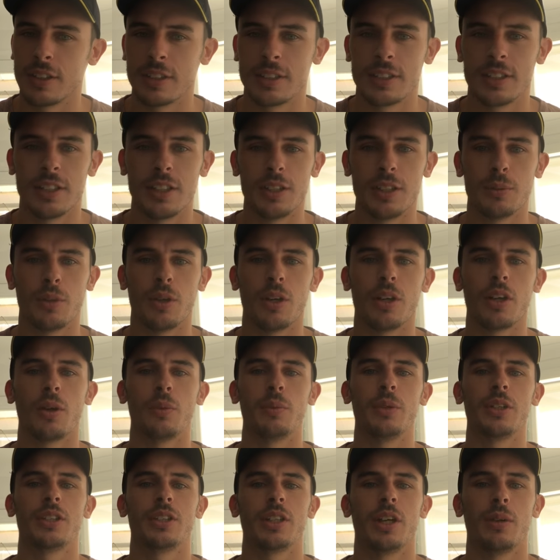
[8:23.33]
I'll tell you what, I
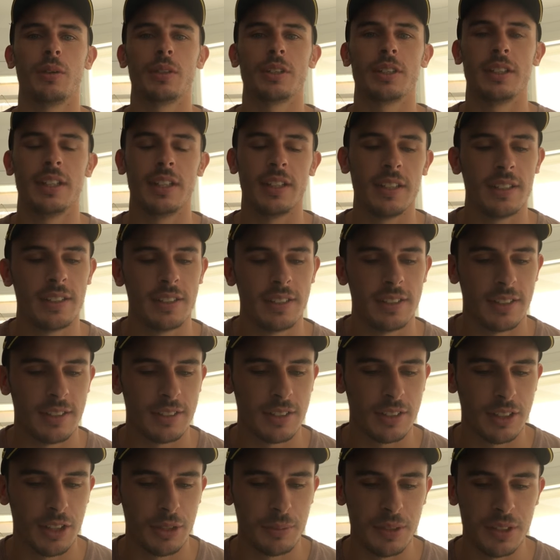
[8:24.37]
wish I was there.
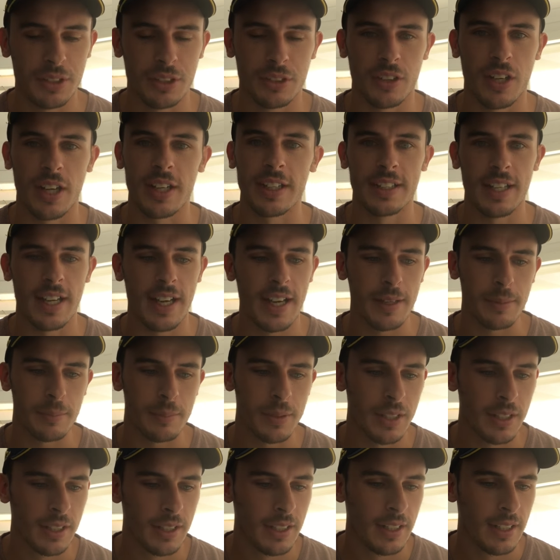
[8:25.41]
It's going to be a great
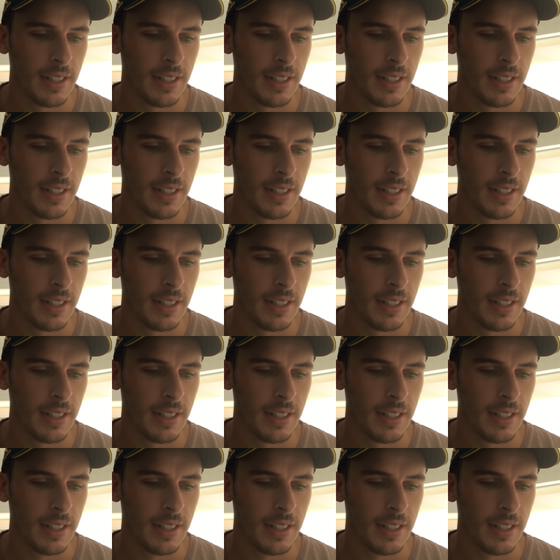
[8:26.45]
game.